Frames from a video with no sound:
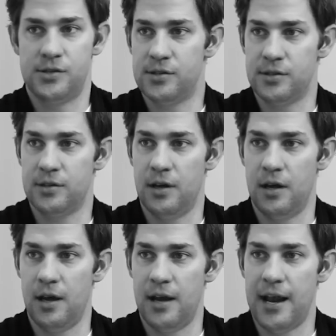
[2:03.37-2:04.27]
is
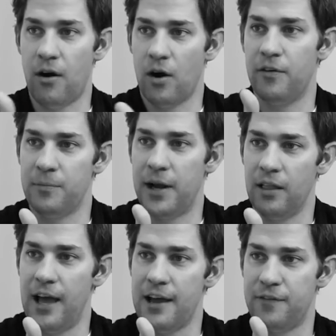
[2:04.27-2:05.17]
an era of my
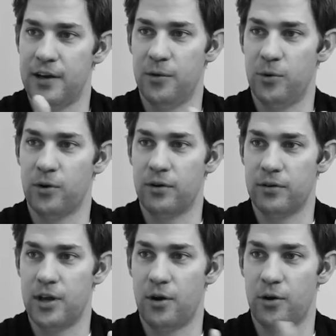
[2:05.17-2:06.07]
life and it will
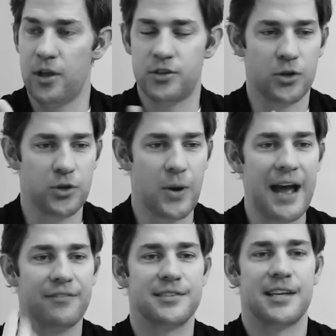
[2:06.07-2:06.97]
you know go, so you
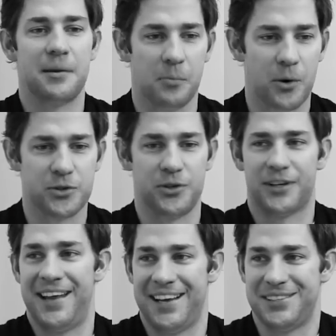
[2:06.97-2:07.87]
have the same emotional
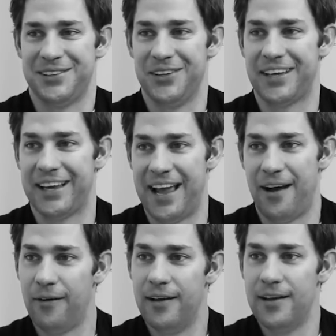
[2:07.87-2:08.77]
connection looking
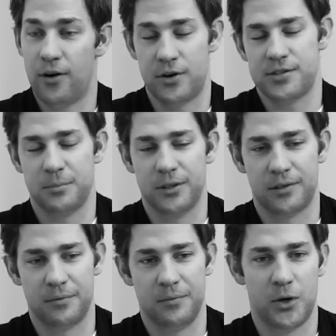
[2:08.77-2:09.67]
out or a
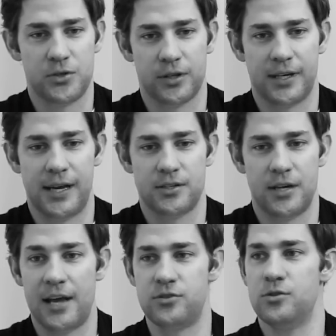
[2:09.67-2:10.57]
similar emotional
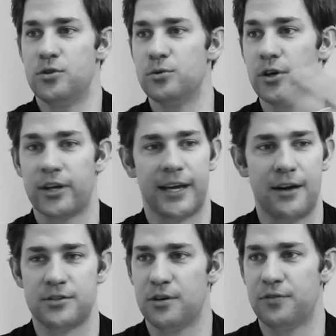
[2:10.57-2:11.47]
connection as you do looking
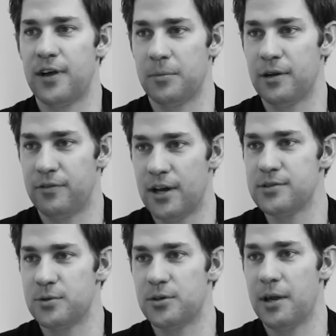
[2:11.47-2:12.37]
out to your family and
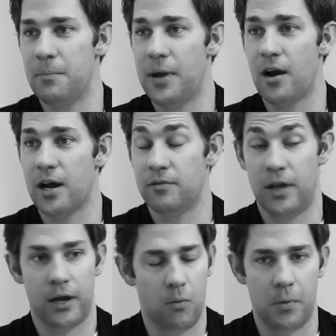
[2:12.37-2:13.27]
friends when you get married of
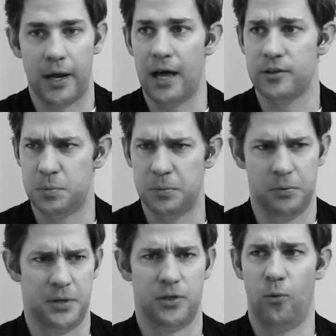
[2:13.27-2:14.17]
like oh my god these
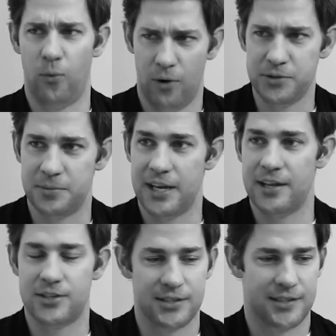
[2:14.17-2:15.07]
people mean the world and
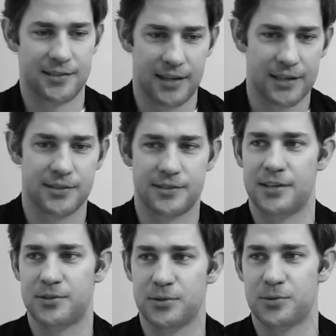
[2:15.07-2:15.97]
it's just this
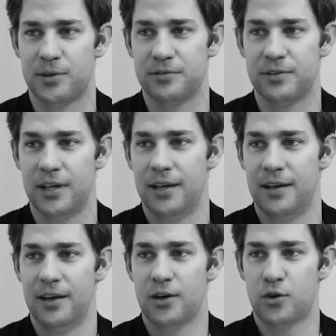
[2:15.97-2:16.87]
existential sort of
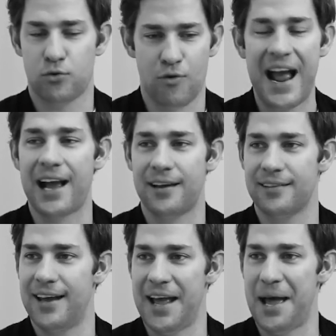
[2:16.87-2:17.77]
crack
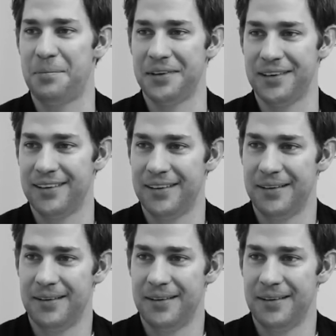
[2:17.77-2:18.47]
that happened